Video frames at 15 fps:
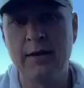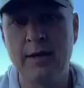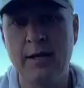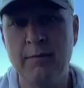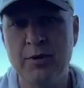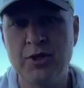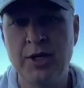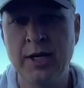the
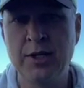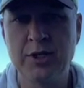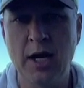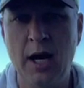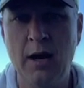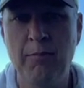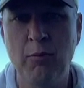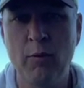machine
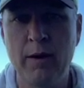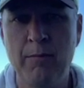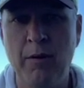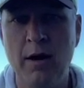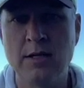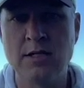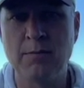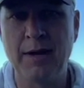shop, we
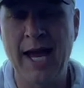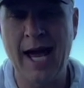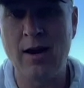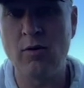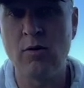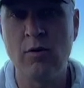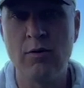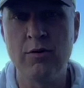bought some
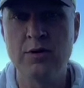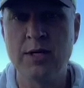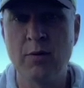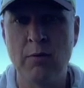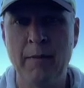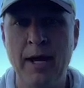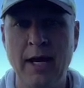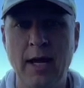candle holders they
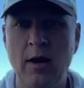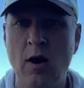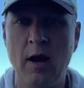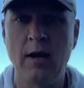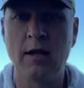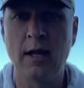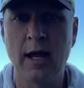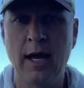were making
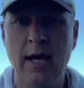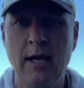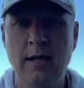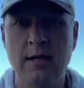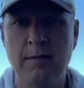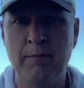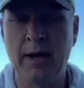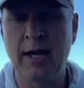on a
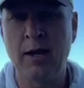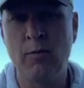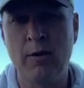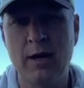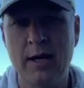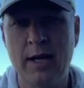lathe, and Becky wanted to